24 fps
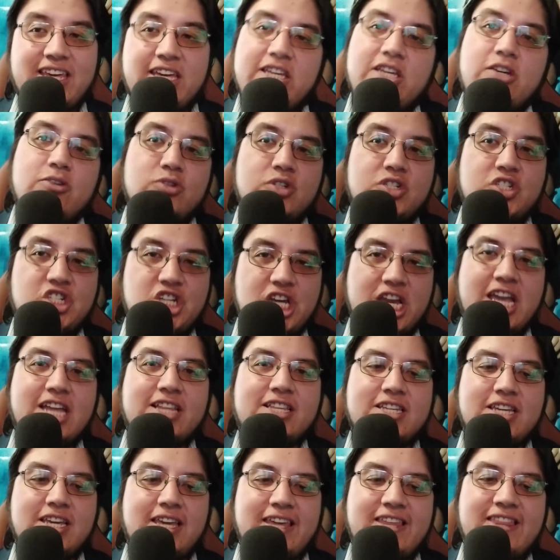And they use
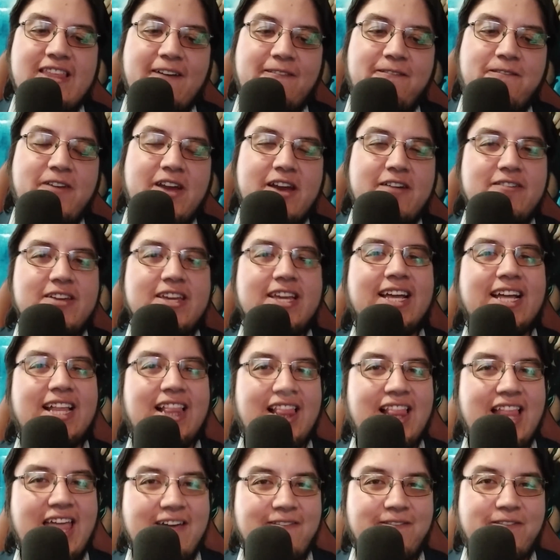Jet in a very
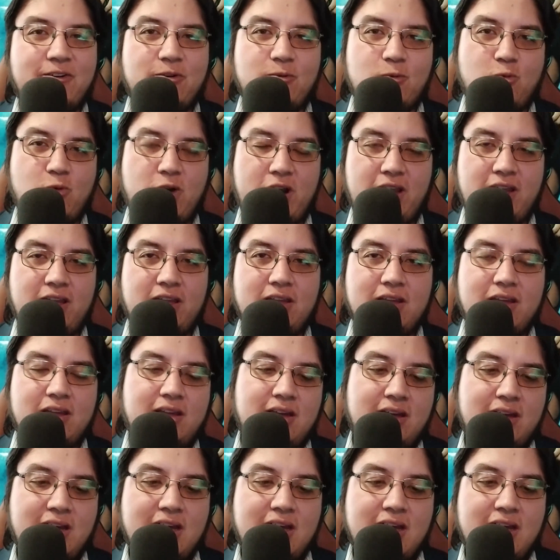clever way.